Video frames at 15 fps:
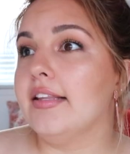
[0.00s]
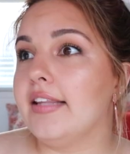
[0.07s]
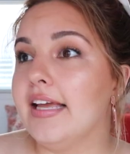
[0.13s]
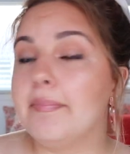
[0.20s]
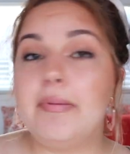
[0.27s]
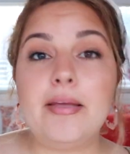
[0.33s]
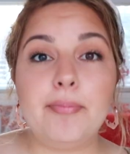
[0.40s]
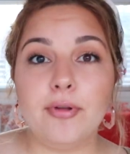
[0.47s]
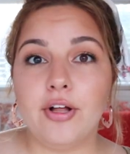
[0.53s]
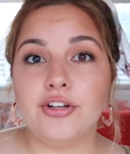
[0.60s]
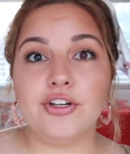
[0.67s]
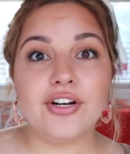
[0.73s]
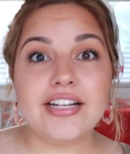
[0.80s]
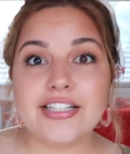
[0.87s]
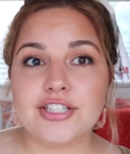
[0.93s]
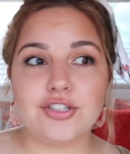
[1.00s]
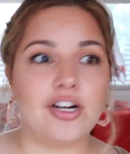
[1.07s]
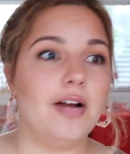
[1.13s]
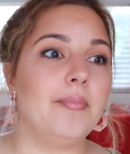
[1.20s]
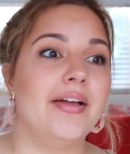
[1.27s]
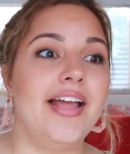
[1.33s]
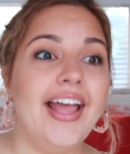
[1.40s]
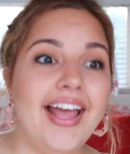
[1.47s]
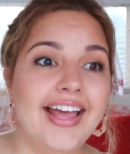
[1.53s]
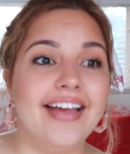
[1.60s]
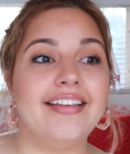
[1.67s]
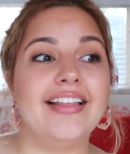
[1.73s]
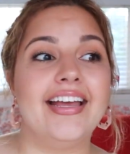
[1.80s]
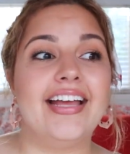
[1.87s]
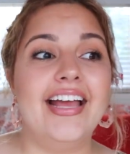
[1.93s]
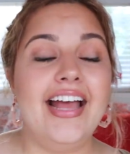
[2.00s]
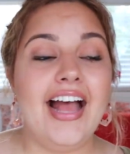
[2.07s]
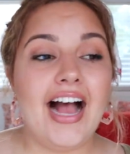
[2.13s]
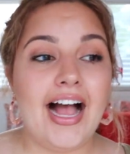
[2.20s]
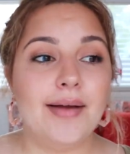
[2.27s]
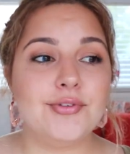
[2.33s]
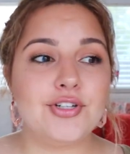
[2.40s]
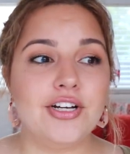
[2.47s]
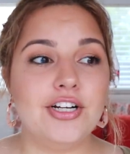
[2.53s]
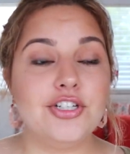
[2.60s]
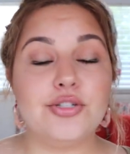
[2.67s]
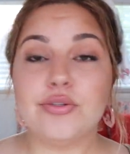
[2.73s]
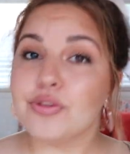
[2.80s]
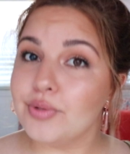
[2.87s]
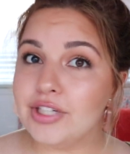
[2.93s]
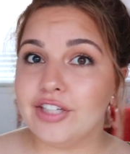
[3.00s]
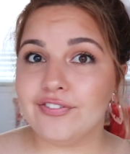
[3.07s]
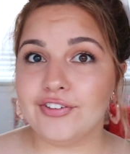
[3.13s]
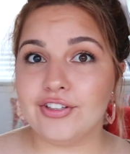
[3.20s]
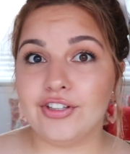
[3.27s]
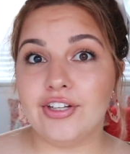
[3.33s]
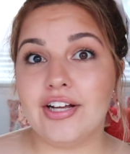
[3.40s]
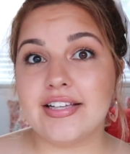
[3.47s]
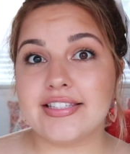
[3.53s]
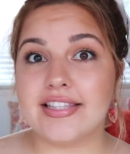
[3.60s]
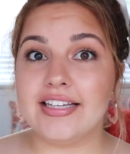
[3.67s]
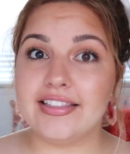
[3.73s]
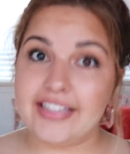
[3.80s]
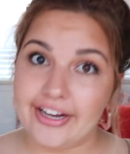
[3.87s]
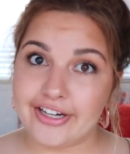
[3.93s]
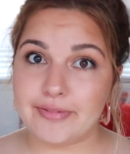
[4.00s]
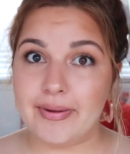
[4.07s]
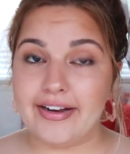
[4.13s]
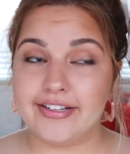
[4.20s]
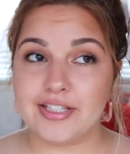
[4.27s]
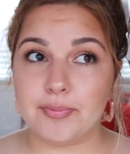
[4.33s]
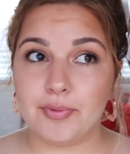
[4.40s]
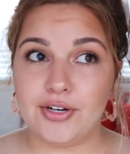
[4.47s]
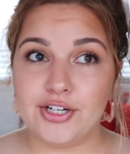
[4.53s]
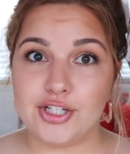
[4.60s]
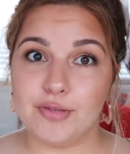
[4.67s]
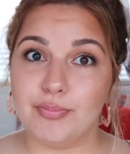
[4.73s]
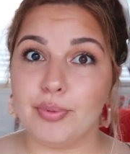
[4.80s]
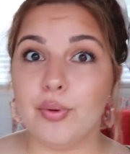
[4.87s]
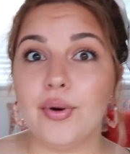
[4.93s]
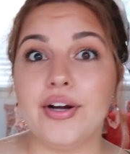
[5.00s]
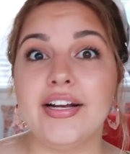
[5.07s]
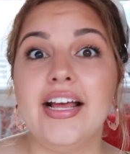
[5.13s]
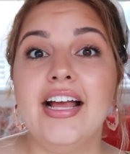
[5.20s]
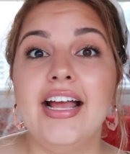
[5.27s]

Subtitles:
Like people on your Instagram, like, hey, like I'm trying to do three different looks. Like here's my inspiration board.